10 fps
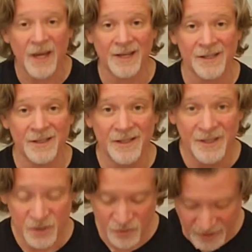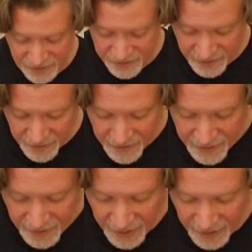kind of stressed
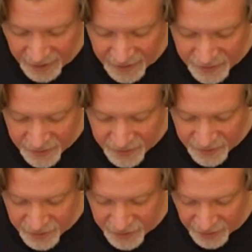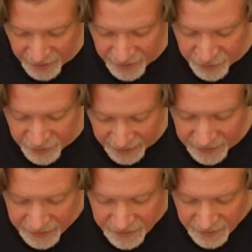and hurting,